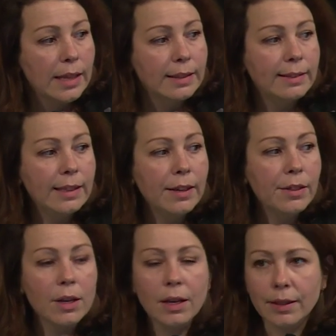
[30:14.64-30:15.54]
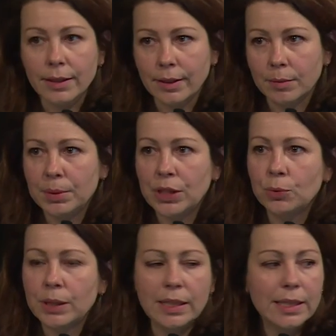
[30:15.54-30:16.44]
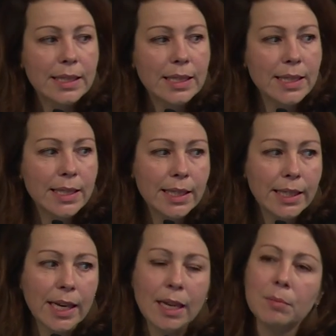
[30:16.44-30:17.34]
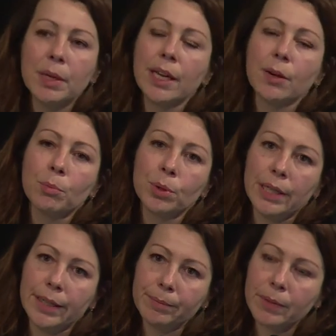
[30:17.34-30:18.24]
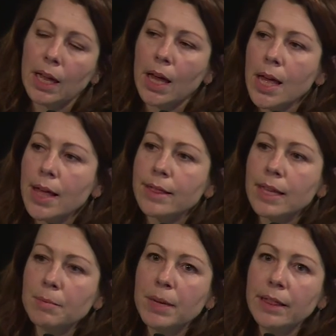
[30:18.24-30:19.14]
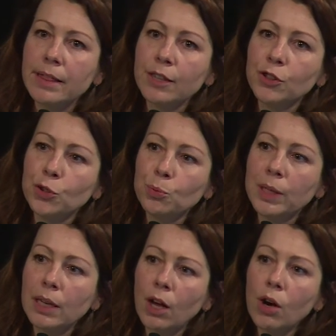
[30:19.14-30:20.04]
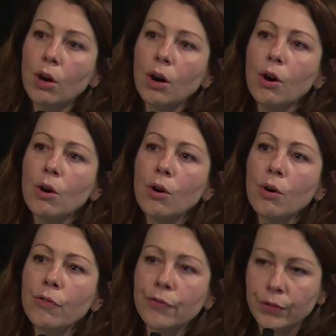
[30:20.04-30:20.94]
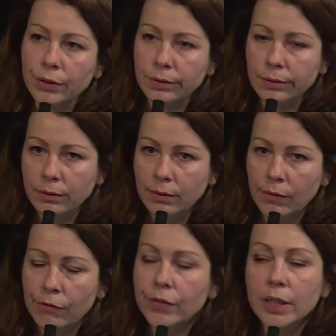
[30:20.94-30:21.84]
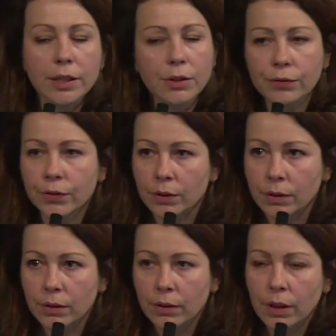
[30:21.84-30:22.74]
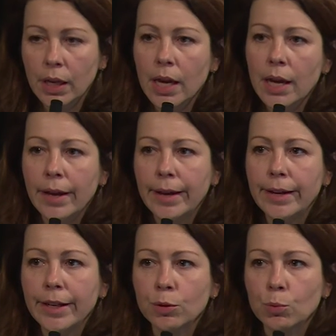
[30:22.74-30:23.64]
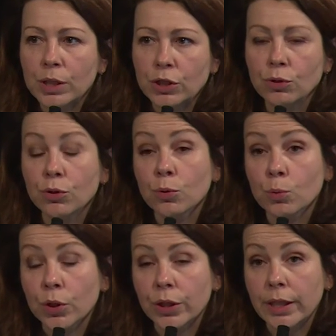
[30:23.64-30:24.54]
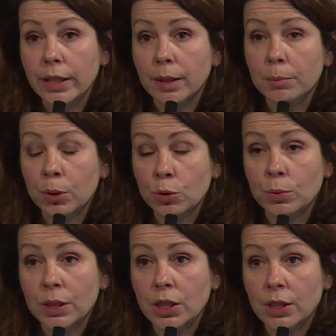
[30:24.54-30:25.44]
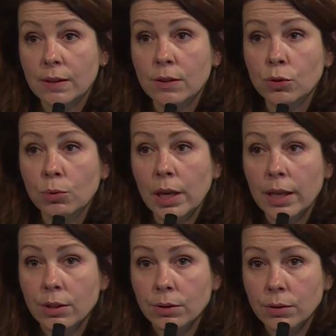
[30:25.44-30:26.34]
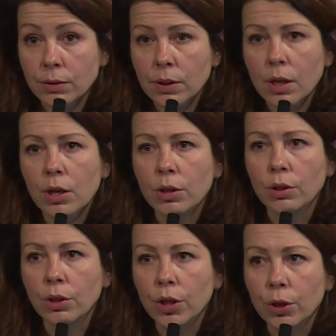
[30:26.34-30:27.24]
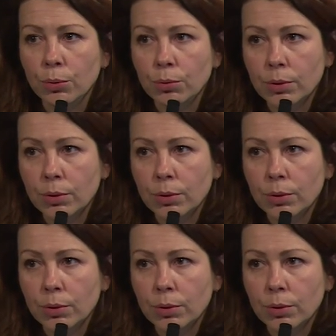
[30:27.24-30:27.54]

See the line between insisting and being a bully. That means that you will often, very often, hear what you don't want to hear, but which is two letters, no.